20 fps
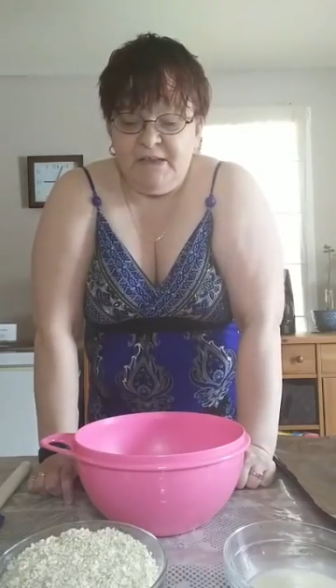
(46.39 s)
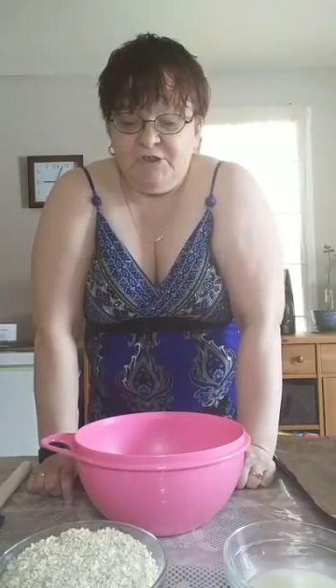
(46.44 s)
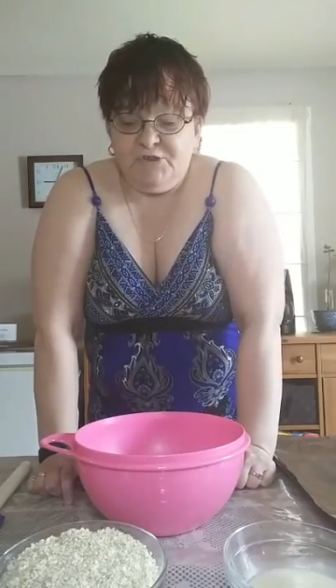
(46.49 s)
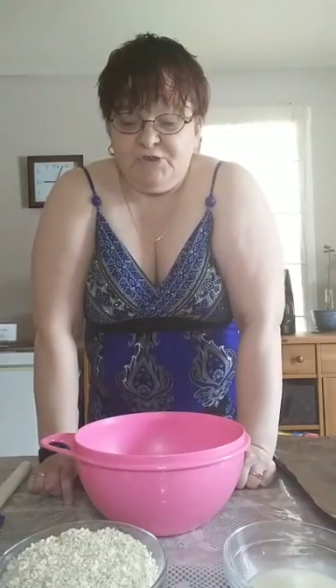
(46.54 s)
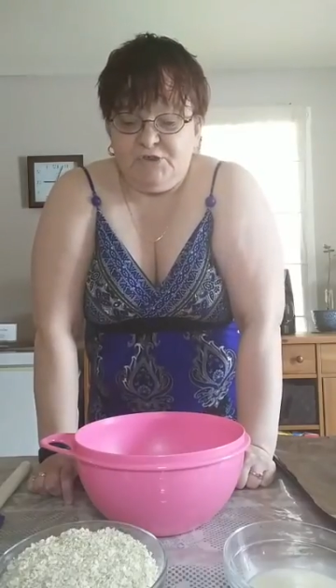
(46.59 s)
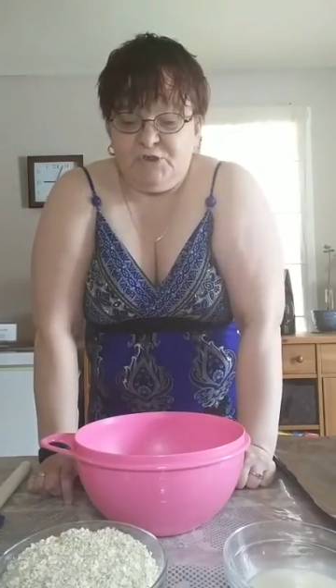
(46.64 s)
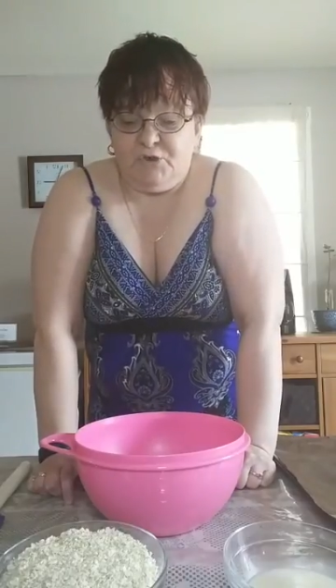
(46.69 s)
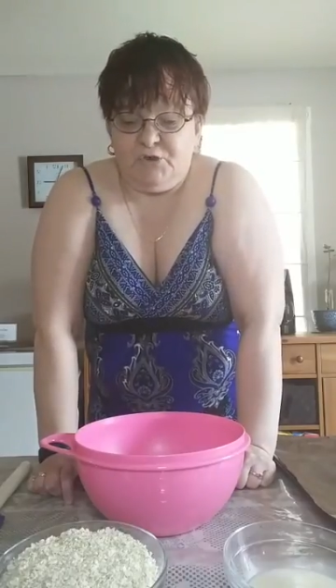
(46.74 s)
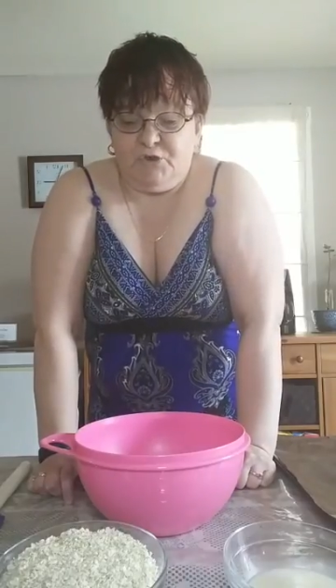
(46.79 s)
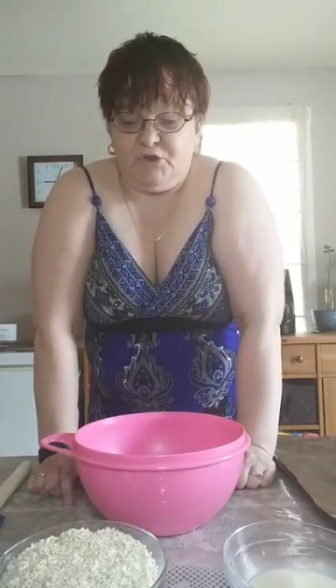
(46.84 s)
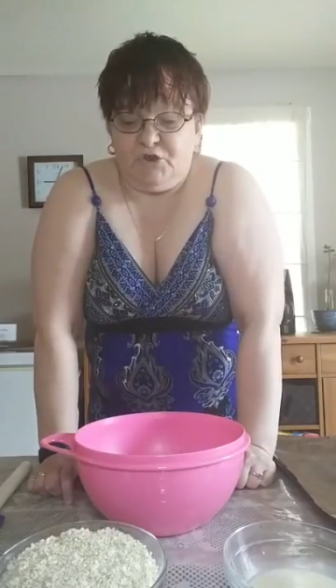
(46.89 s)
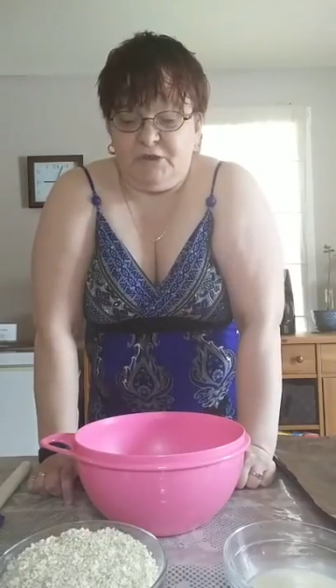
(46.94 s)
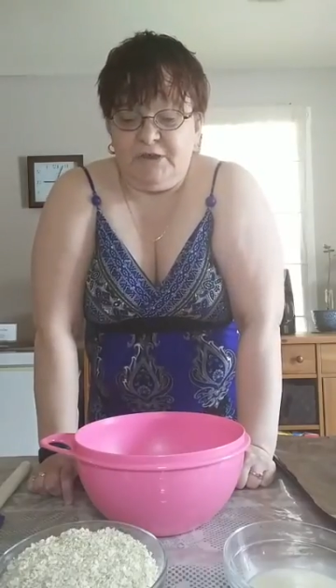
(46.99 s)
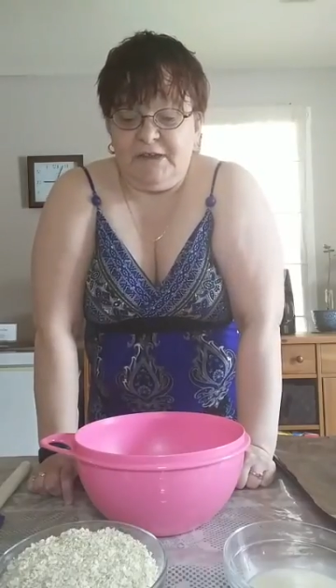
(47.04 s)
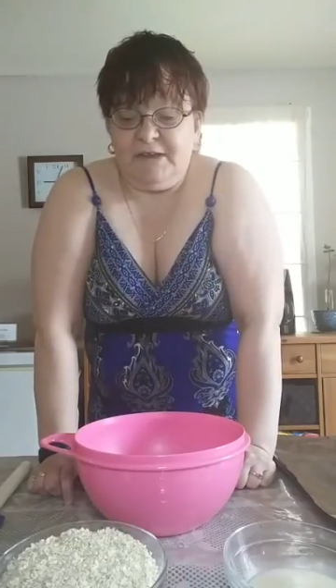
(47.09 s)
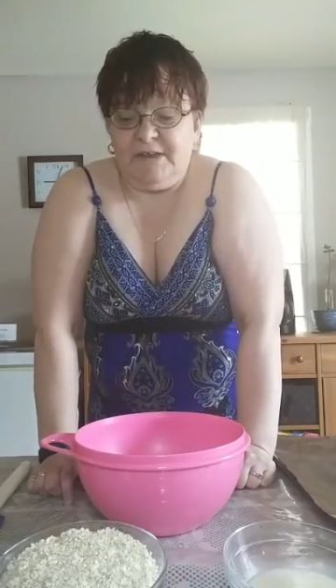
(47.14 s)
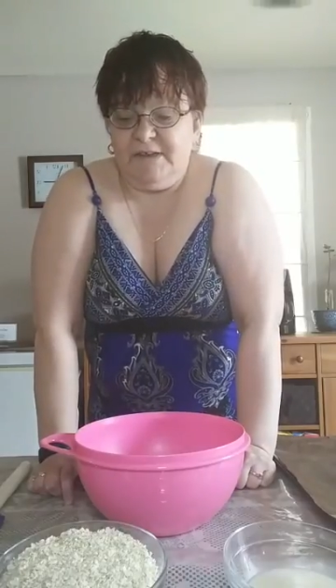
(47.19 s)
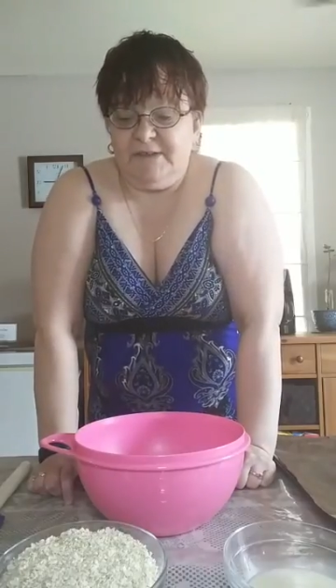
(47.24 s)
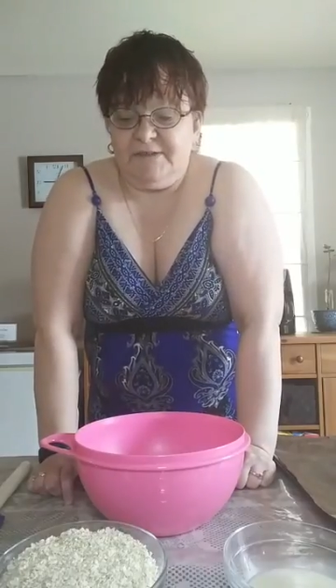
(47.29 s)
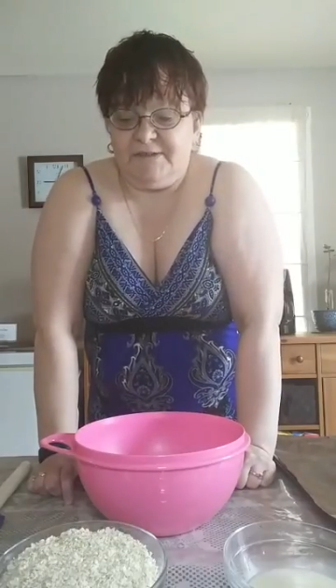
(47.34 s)
So the
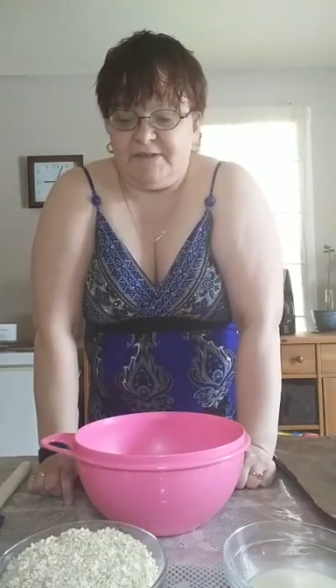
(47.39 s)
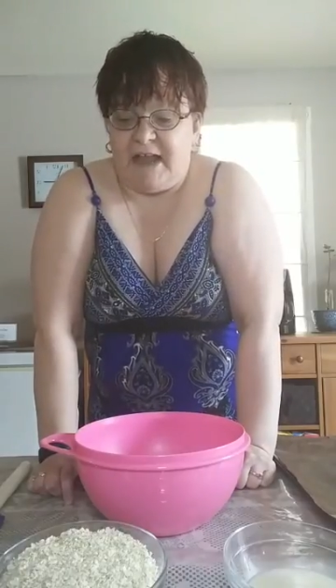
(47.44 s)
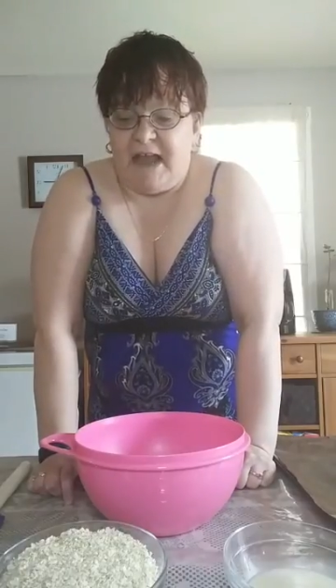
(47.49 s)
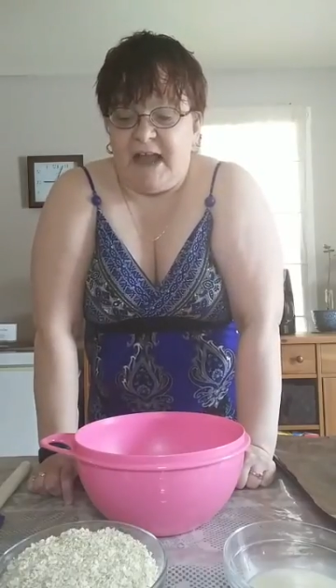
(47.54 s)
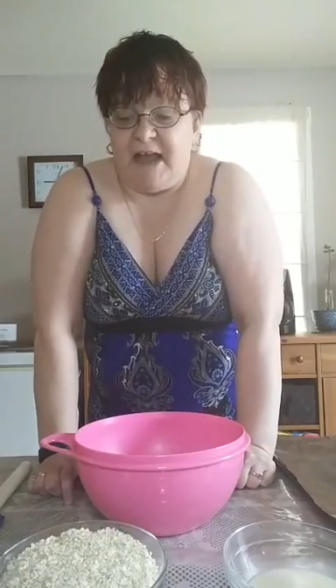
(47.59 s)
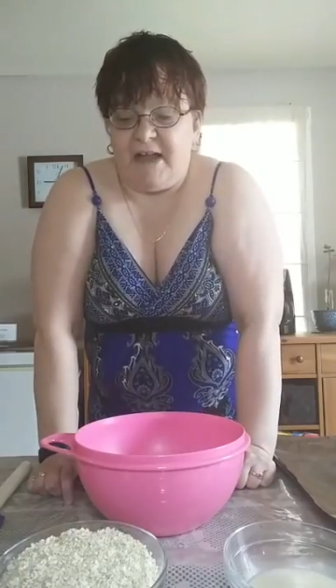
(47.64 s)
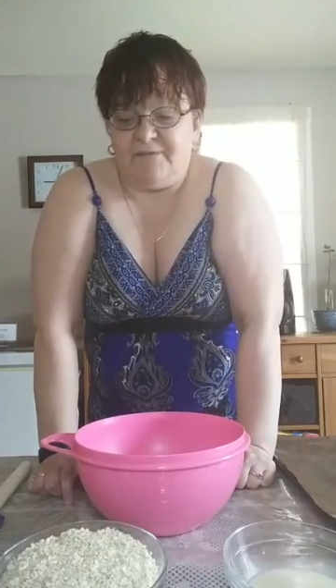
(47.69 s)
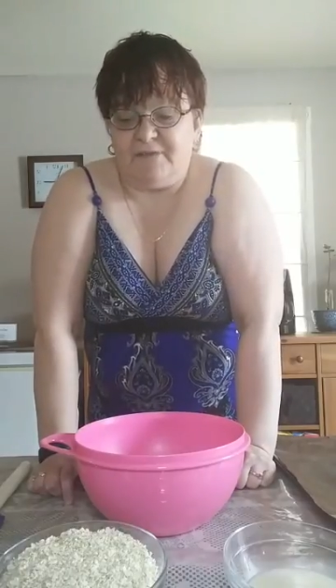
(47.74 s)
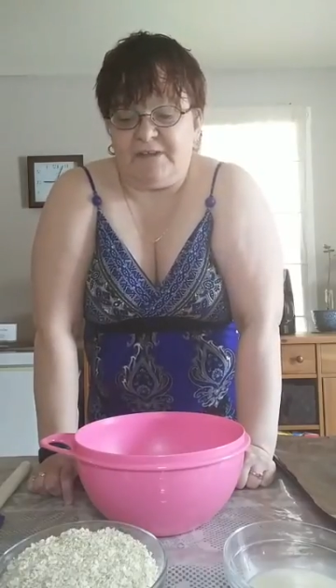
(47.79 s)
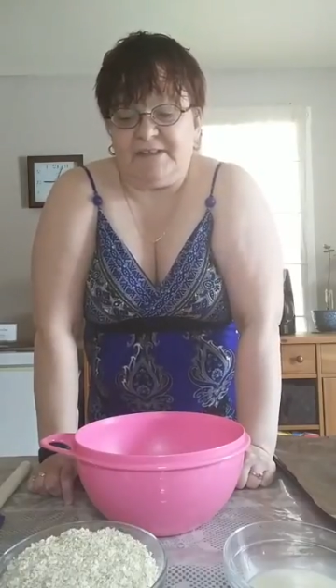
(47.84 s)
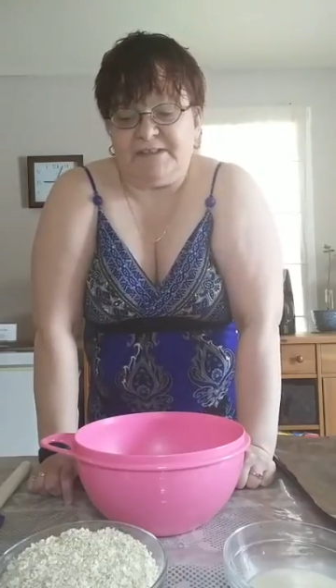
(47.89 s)
cookies have